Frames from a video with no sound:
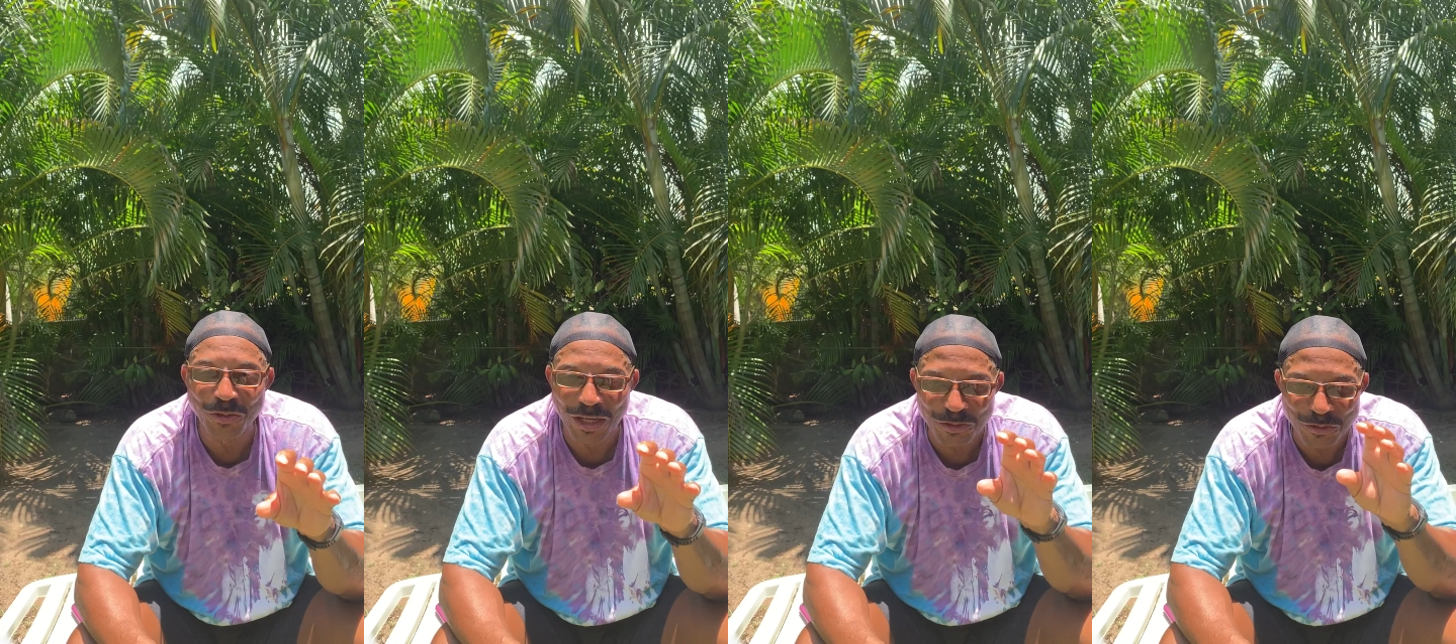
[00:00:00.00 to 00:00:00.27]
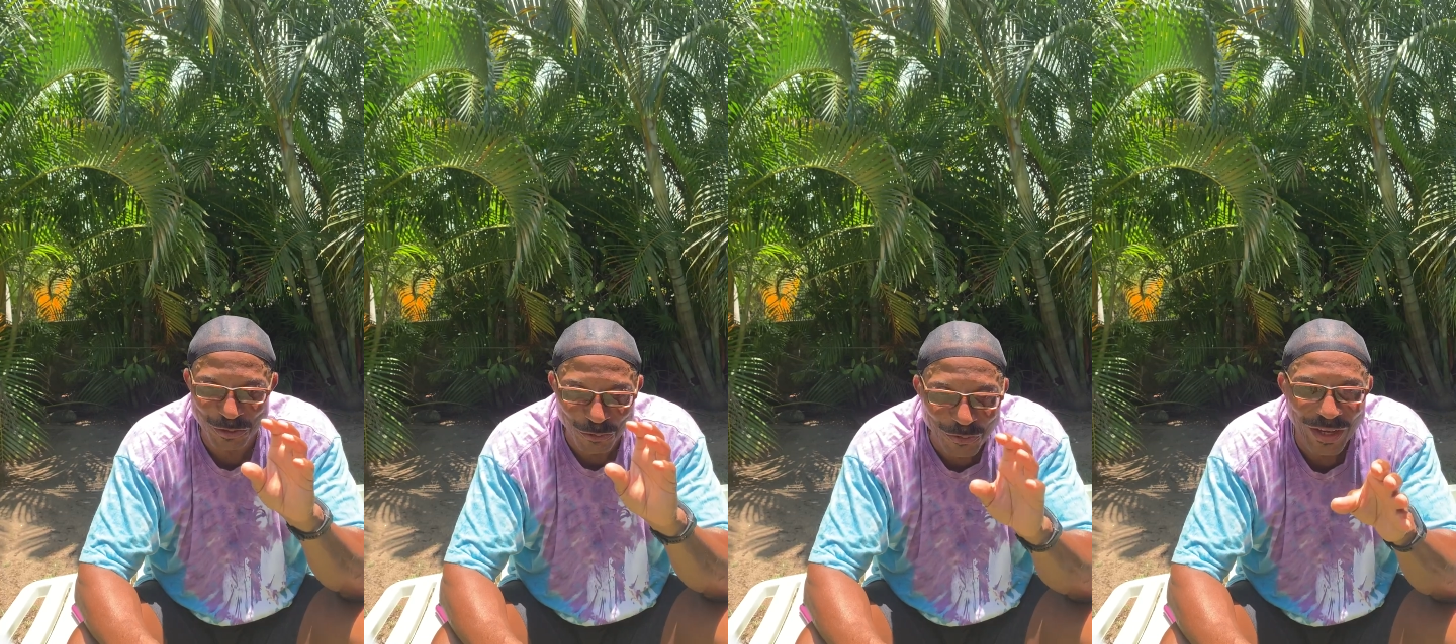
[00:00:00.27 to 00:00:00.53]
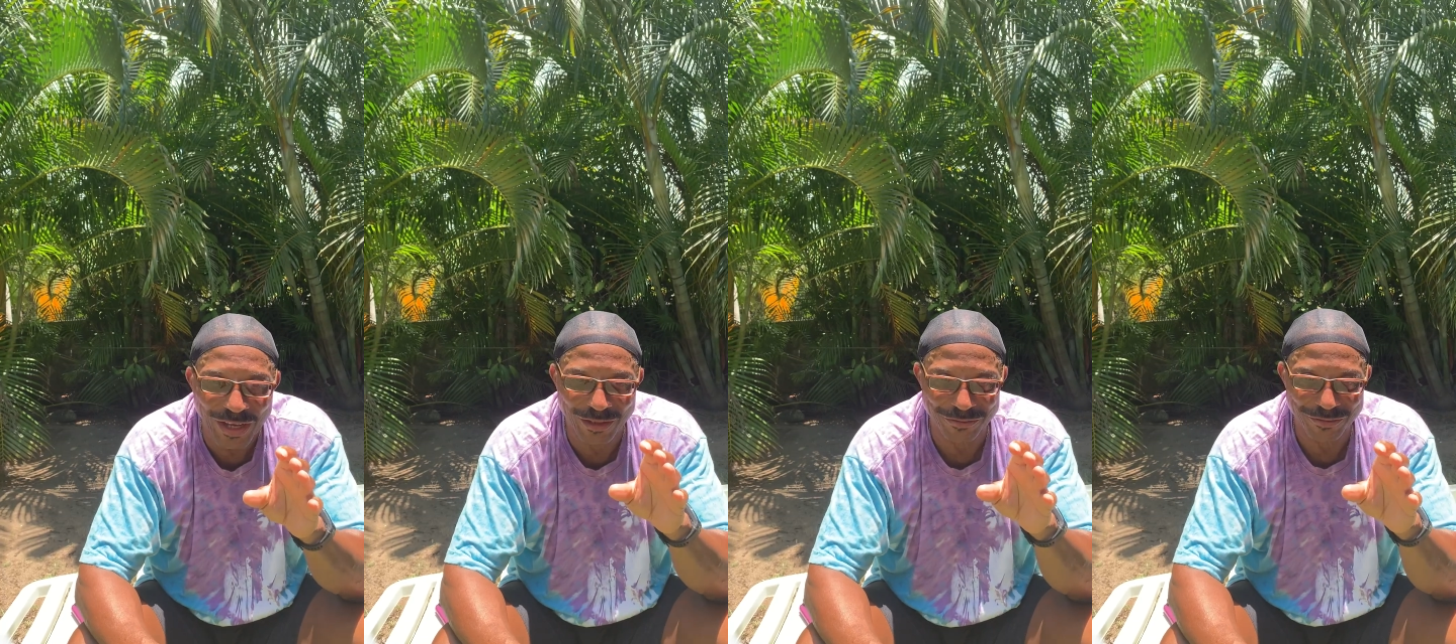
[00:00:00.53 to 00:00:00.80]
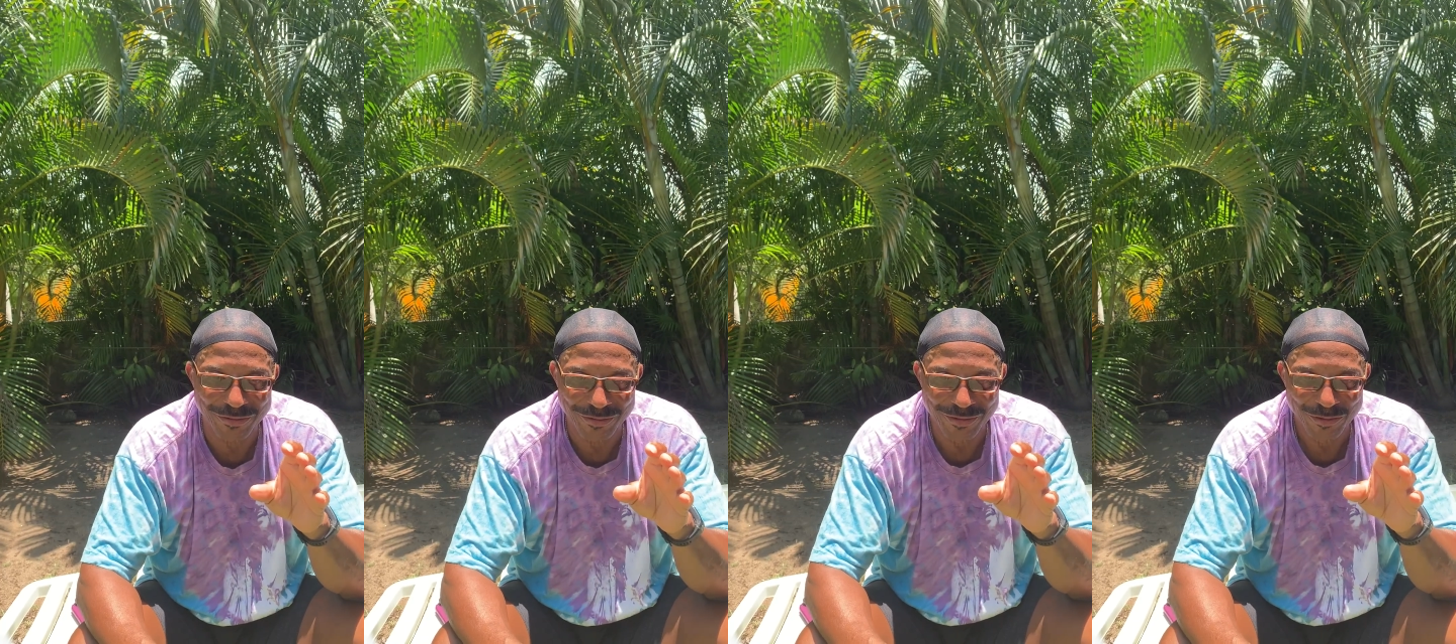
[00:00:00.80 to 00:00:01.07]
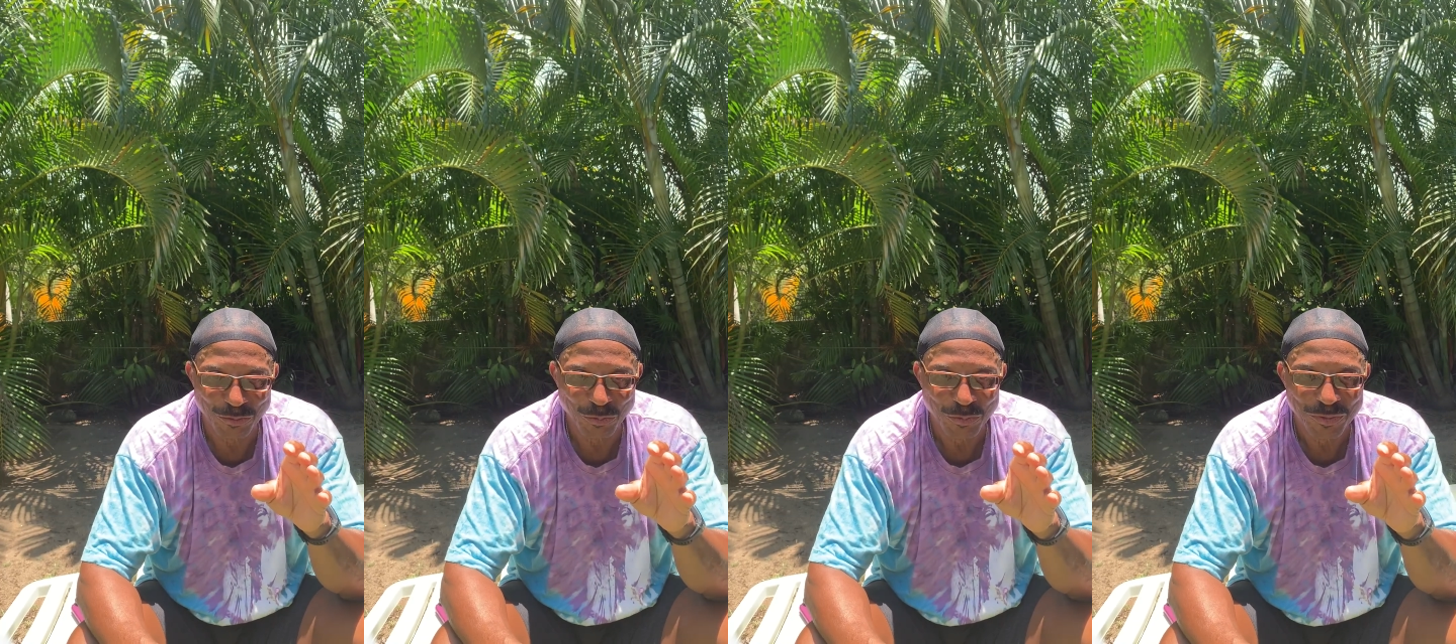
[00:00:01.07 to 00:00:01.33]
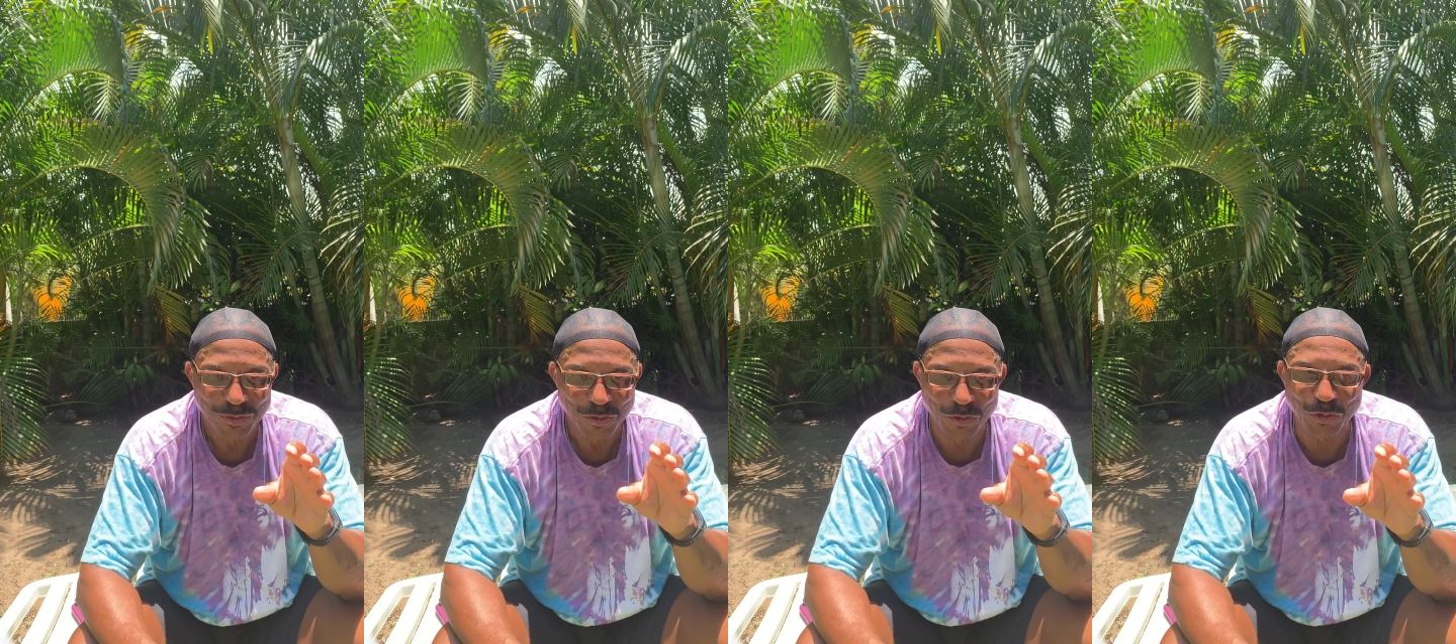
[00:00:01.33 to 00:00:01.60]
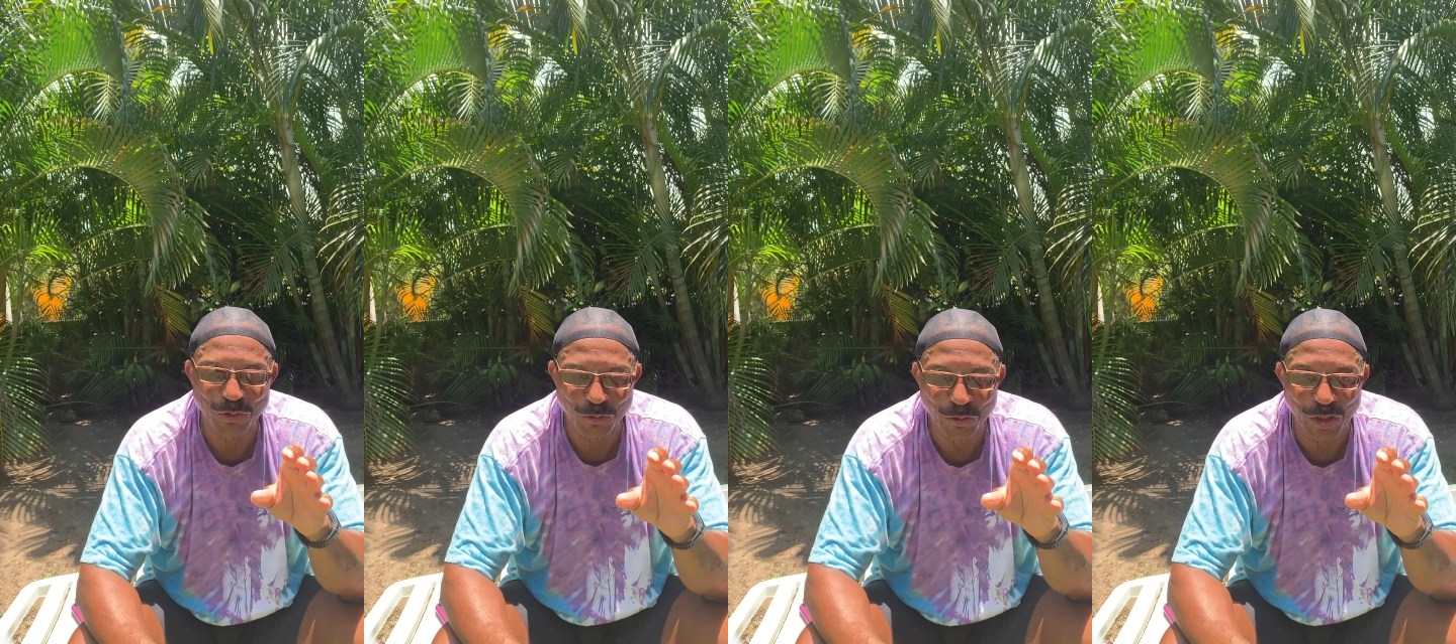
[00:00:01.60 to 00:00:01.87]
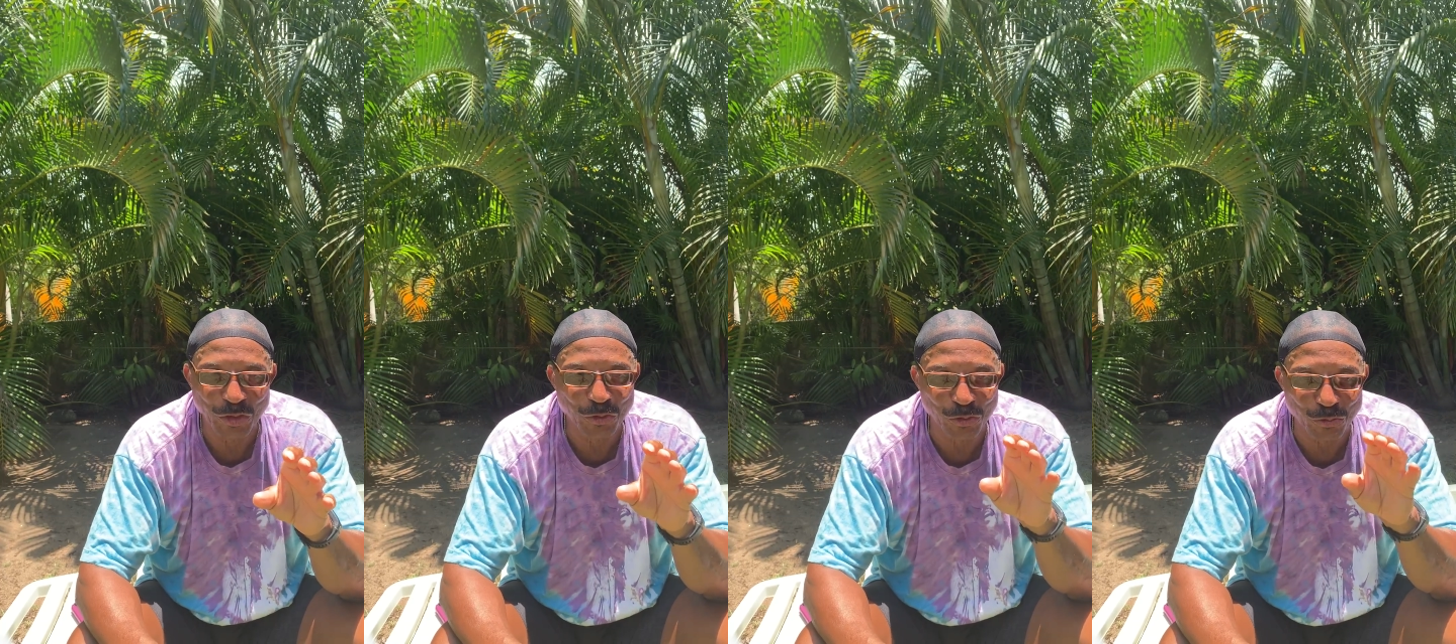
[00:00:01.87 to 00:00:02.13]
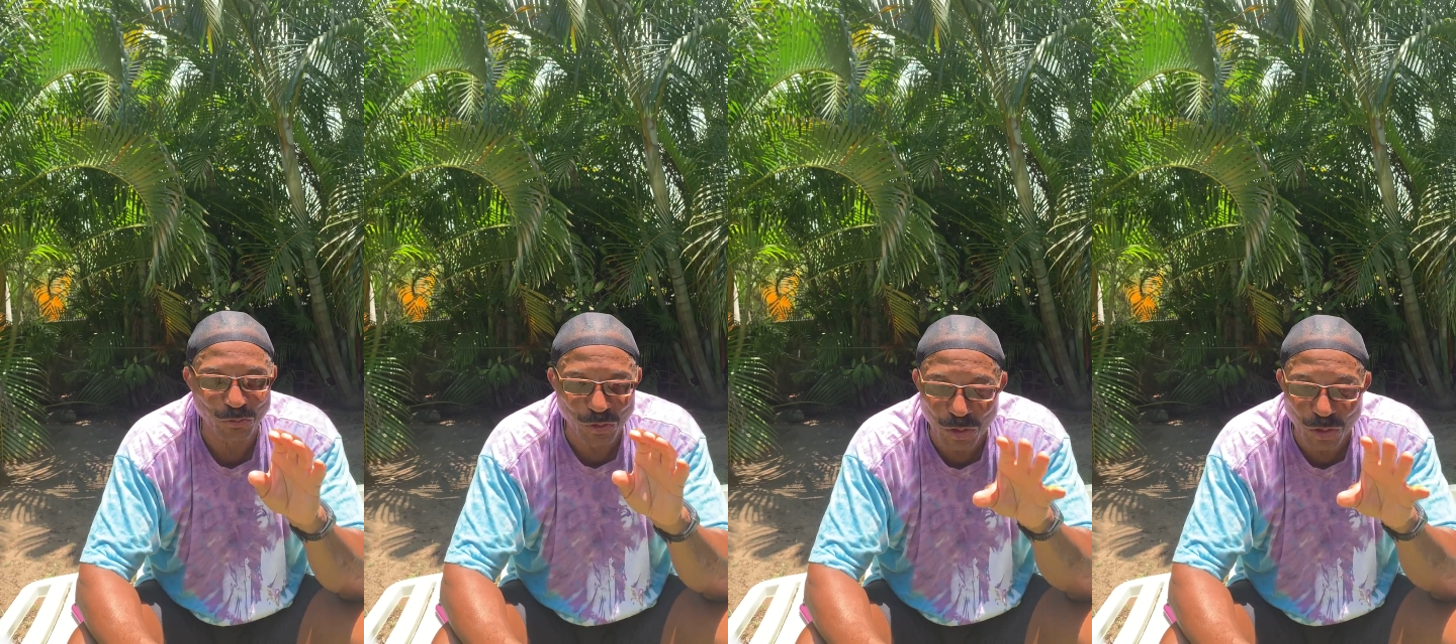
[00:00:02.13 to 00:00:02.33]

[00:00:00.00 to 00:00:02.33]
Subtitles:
you how to survive. There's certain things you